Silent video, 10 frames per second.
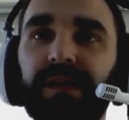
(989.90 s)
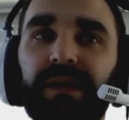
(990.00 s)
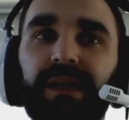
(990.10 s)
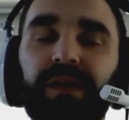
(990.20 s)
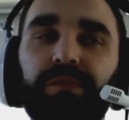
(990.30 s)

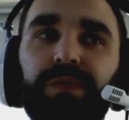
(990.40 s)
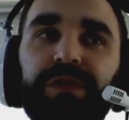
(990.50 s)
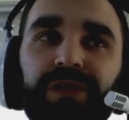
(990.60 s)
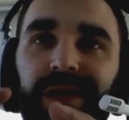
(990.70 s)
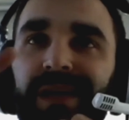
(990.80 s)

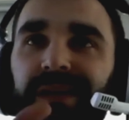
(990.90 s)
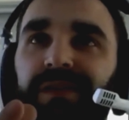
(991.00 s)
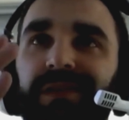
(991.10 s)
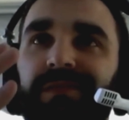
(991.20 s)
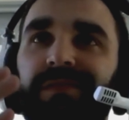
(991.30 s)
Which
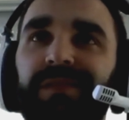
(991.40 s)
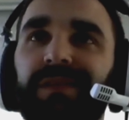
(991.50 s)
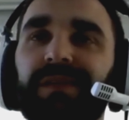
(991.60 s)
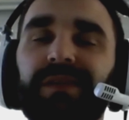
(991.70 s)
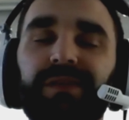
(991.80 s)
layer
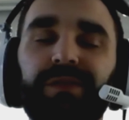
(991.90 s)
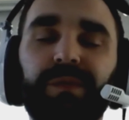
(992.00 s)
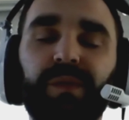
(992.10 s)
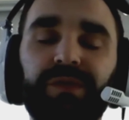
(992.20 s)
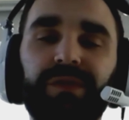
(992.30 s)
do we
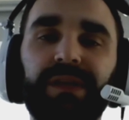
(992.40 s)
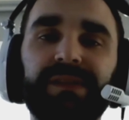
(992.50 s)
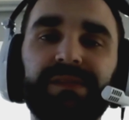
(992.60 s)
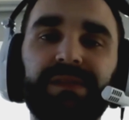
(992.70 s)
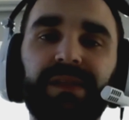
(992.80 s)
want to
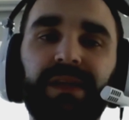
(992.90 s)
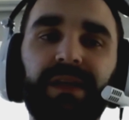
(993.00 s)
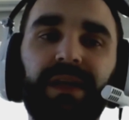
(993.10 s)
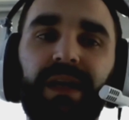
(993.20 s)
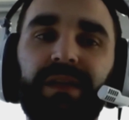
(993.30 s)
test?
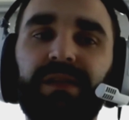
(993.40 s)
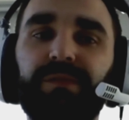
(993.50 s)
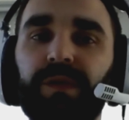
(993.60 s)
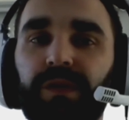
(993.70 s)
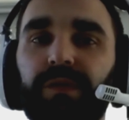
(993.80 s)
And then
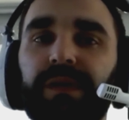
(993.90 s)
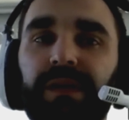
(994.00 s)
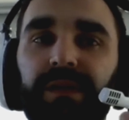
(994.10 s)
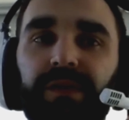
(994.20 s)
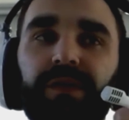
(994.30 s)
we're
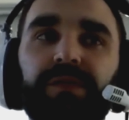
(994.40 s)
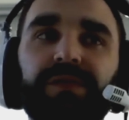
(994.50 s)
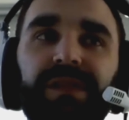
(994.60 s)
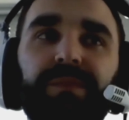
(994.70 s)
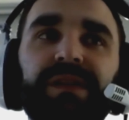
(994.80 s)
going,
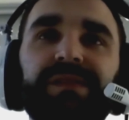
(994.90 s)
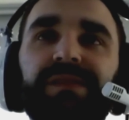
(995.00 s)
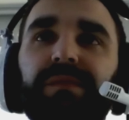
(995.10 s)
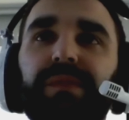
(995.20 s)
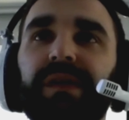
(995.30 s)
step by
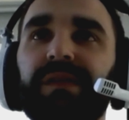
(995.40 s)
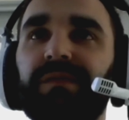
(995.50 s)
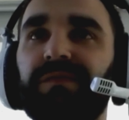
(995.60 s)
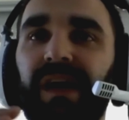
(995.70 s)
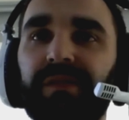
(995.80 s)
step by
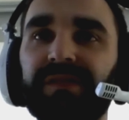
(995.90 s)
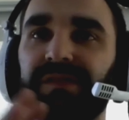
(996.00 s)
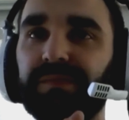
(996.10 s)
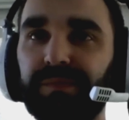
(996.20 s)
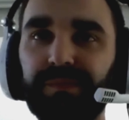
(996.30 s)

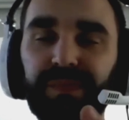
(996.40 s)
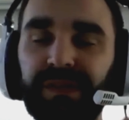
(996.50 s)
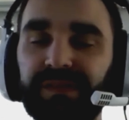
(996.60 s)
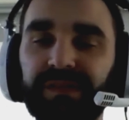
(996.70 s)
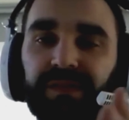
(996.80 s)
various
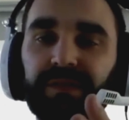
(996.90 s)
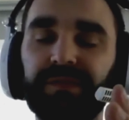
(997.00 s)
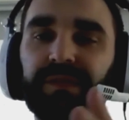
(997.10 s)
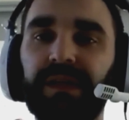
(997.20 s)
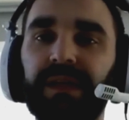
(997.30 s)
pieces
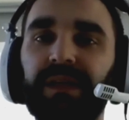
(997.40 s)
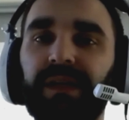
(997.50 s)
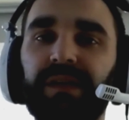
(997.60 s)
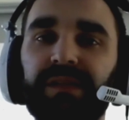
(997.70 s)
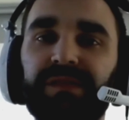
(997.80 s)
of
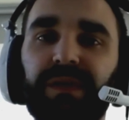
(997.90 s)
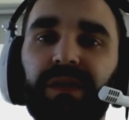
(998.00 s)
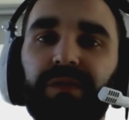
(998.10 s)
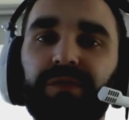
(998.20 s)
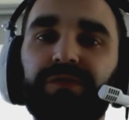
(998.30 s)
Spring
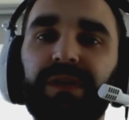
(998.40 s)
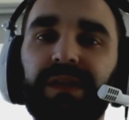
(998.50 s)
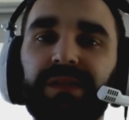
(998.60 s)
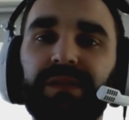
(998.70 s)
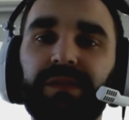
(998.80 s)
Cloud
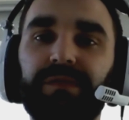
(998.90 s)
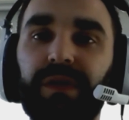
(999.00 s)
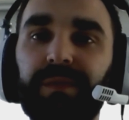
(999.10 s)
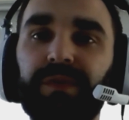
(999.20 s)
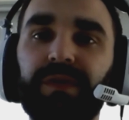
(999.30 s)
contract
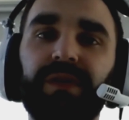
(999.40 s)
framework,